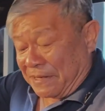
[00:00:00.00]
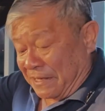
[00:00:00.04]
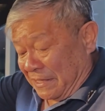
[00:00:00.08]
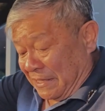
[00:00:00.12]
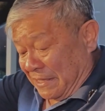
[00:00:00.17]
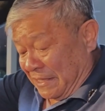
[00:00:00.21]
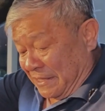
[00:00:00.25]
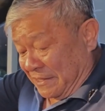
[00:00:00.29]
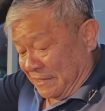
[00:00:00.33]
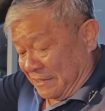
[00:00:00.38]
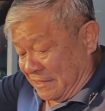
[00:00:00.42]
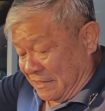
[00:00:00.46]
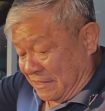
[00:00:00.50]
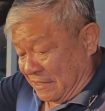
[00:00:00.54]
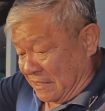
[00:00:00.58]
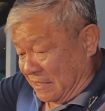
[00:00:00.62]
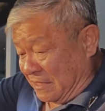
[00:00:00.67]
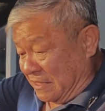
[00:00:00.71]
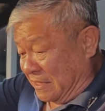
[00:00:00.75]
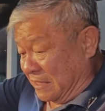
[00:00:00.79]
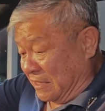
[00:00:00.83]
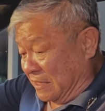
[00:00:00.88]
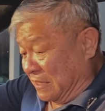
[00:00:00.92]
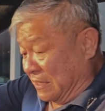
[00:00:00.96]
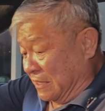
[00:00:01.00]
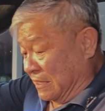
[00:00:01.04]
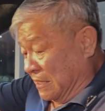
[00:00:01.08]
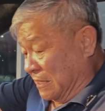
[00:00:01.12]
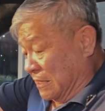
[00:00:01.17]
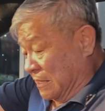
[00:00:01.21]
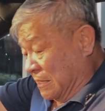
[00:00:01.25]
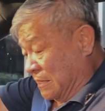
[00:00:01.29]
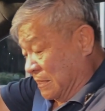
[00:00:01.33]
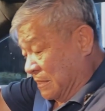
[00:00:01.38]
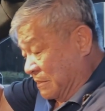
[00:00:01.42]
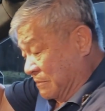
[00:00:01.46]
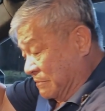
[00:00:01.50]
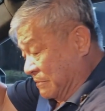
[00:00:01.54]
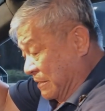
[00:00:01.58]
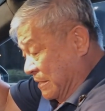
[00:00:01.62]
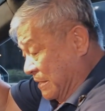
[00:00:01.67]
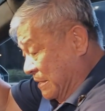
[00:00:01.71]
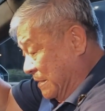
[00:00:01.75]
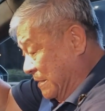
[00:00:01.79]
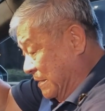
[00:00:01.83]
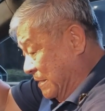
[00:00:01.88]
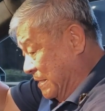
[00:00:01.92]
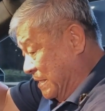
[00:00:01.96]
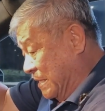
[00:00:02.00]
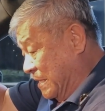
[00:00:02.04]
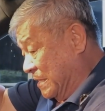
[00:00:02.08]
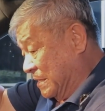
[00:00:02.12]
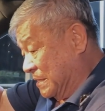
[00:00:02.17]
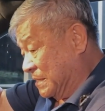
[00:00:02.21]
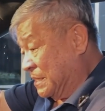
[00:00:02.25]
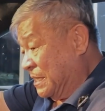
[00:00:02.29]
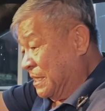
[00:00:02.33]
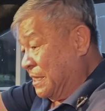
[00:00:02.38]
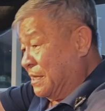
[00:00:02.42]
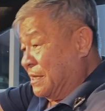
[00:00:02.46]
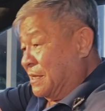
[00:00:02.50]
leather. Really nice.